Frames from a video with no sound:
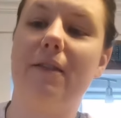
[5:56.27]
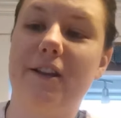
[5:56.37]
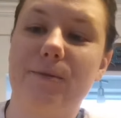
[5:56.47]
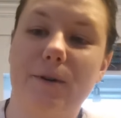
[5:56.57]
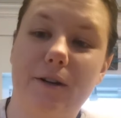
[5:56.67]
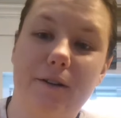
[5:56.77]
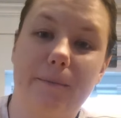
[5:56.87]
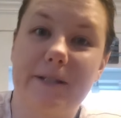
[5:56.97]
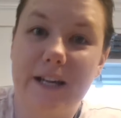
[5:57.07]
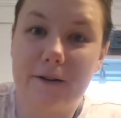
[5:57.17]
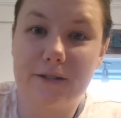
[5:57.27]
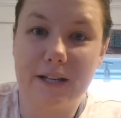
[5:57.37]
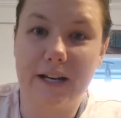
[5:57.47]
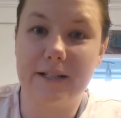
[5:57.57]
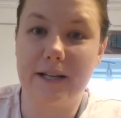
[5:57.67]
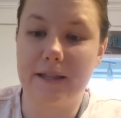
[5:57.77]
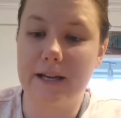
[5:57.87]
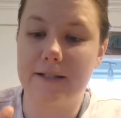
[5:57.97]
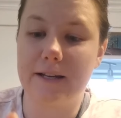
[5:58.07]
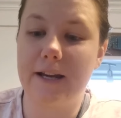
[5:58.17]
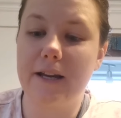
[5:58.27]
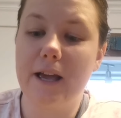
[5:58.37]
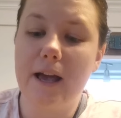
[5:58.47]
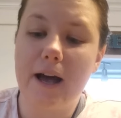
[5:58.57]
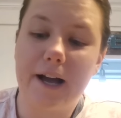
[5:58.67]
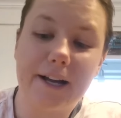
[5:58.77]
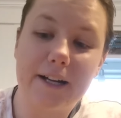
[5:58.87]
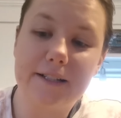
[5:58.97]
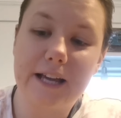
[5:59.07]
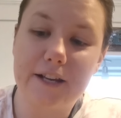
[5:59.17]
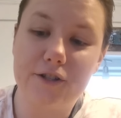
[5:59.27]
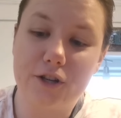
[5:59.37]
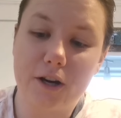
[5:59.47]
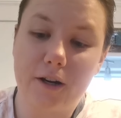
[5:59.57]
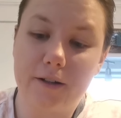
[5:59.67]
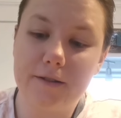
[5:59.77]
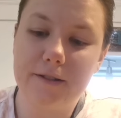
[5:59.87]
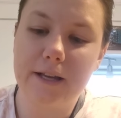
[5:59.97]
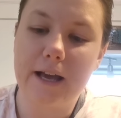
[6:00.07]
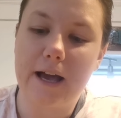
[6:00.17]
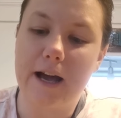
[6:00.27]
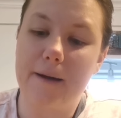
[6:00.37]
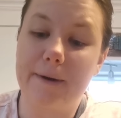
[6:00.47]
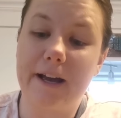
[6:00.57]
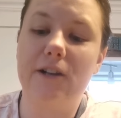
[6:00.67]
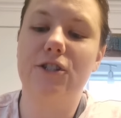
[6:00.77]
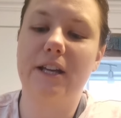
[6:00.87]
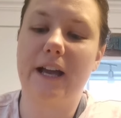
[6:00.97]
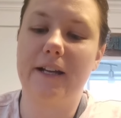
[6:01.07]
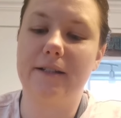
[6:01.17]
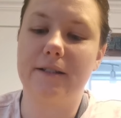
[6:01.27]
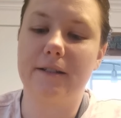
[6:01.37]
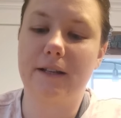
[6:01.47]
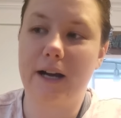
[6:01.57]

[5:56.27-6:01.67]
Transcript: these were the potatoes that I had done last night. I got 10 jars. I actually had